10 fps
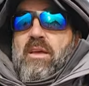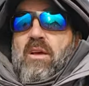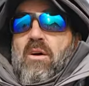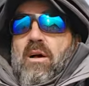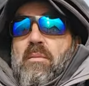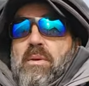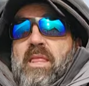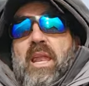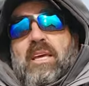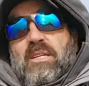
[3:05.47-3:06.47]
and
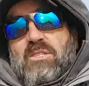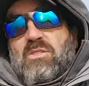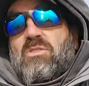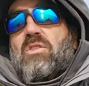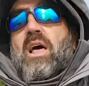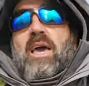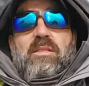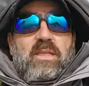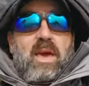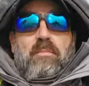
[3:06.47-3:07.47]
then I could
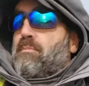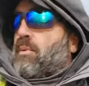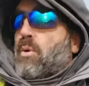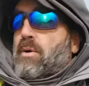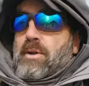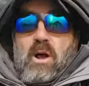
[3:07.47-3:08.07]
slide that board